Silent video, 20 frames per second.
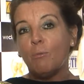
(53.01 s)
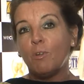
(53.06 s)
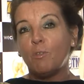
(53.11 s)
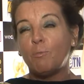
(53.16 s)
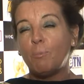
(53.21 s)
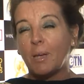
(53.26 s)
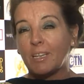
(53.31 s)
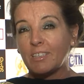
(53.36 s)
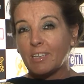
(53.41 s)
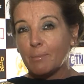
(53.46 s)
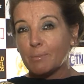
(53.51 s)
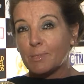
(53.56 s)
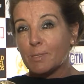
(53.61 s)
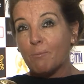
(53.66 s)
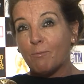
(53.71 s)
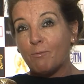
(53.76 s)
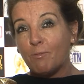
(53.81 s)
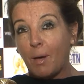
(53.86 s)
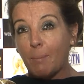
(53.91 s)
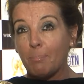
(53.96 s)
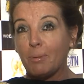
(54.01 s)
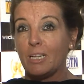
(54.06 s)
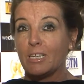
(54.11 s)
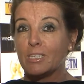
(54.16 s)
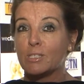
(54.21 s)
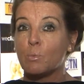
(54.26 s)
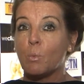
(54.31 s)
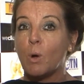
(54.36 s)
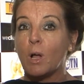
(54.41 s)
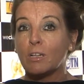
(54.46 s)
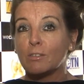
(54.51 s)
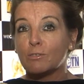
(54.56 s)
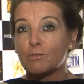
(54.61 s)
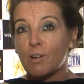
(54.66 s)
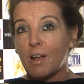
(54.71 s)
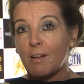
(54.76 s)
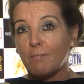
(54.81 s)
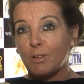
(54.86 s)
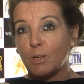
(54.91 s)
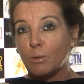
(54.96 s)
We've picked up some fabulous World
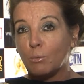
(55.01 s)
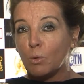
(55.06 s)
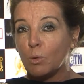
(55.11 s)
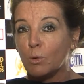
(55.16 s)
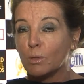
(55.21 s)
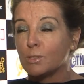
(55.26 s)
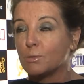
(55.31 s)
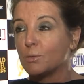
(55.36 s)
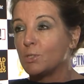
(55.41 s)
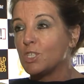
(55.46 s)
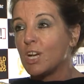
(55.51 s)
Travel Awards,